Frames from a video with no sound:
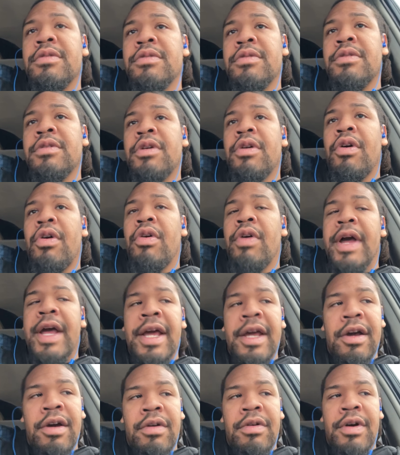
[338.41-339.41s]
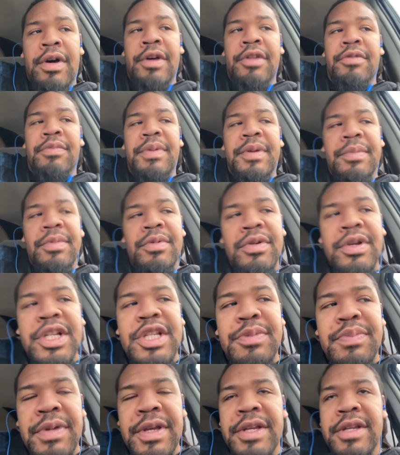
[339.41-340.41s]
you know, on, at, on other people's
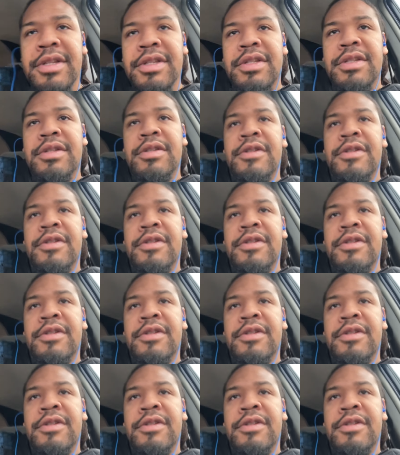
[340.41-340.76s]
expense.